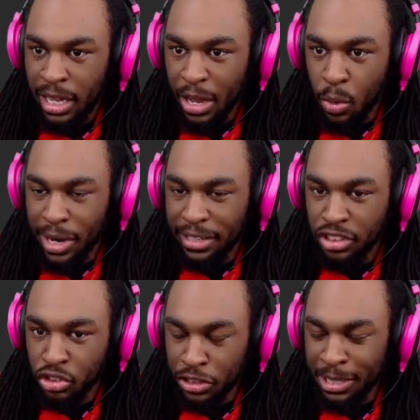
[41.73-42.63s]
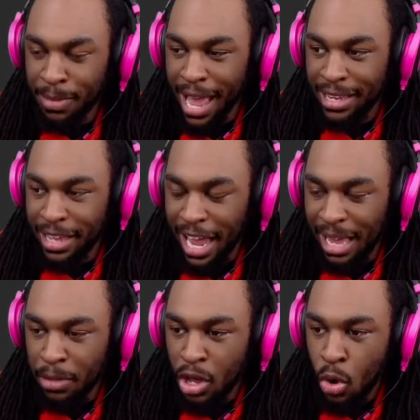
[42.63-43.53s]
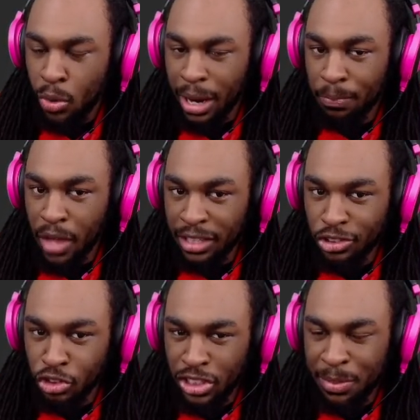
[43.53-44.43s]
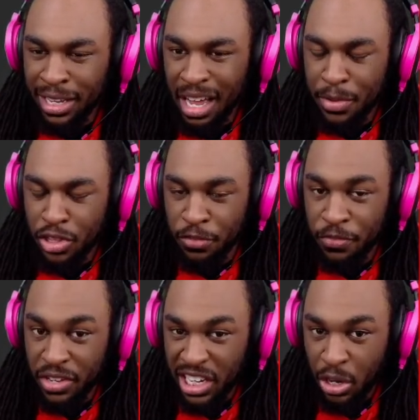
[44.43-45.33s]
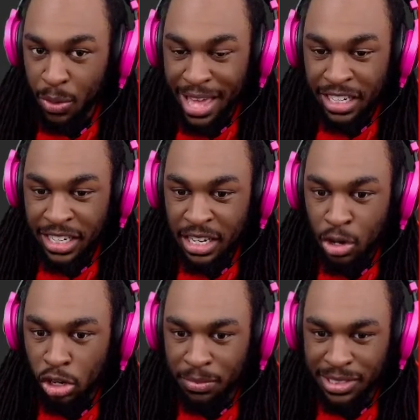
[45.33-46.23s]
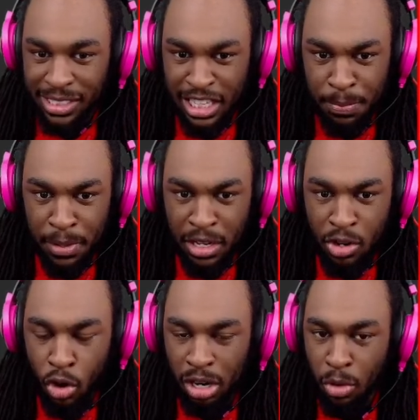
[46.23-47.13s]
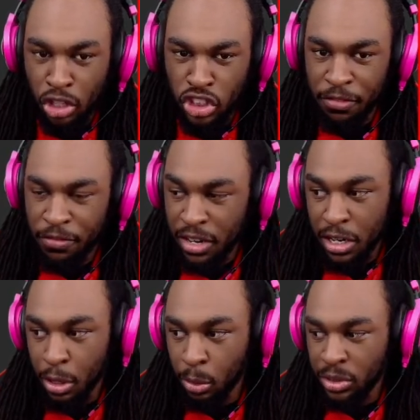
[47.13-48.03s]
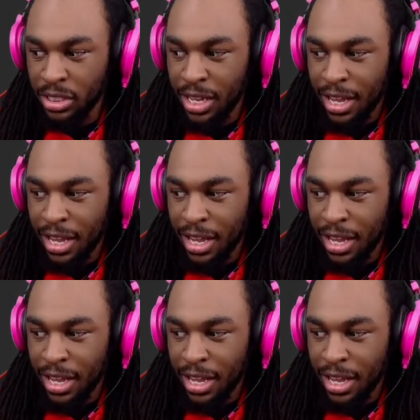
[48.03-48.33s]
Like when I stream, I game. When I'm not streaming, I'm either video editing or I'm sleeping or I'm watching videos.